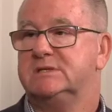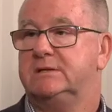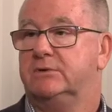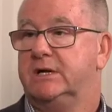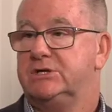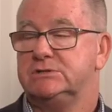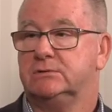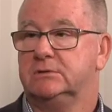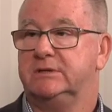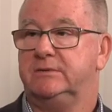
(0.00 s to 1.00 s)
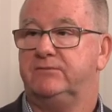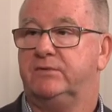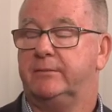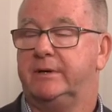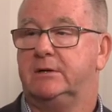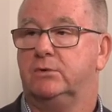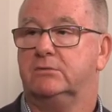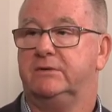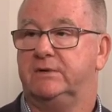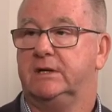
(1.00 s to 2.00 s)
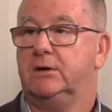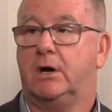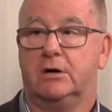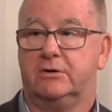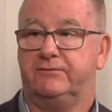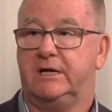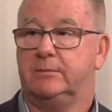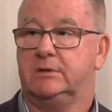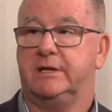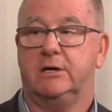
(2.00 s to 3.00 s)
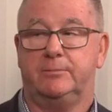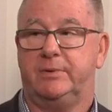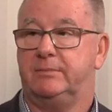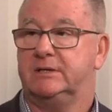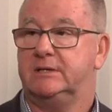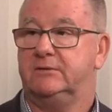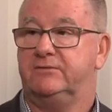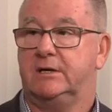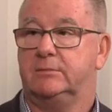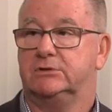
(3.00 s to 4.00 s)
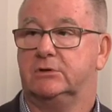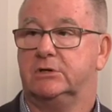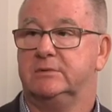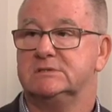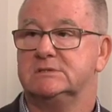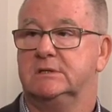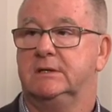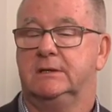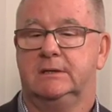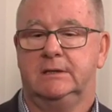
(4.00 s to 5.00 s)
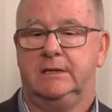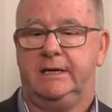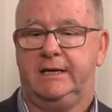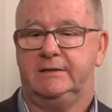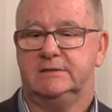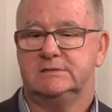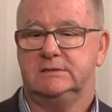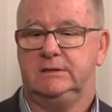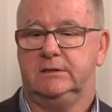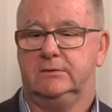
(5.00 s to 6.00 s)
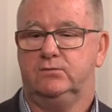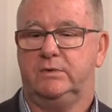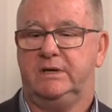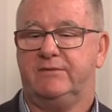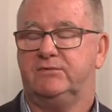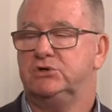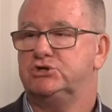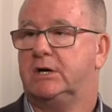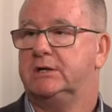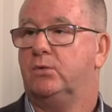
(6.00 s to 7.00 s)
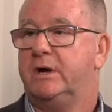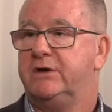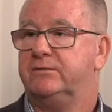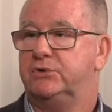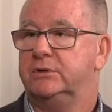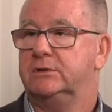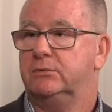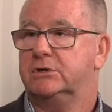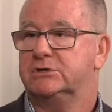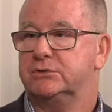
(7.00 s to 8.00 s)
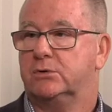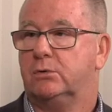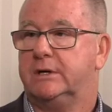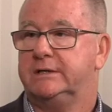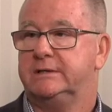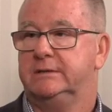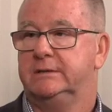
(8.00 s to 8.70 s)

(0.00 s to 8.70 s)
in relation to all the environmental work we've done are available. They are publicly available documents. And we haven't shied away from doing the work that's required.